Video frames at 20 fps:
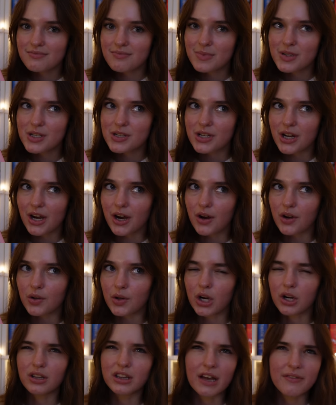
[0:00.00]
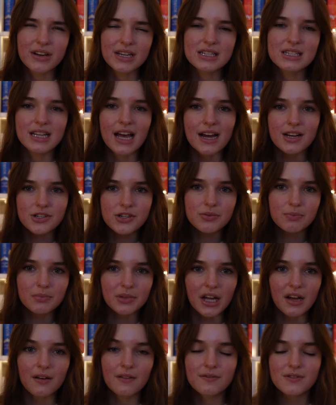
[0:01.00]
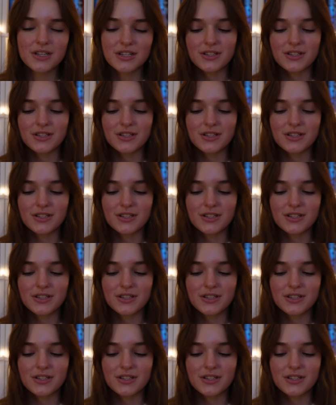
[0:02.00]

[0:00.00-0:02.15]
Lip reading: So, or loving slash loved.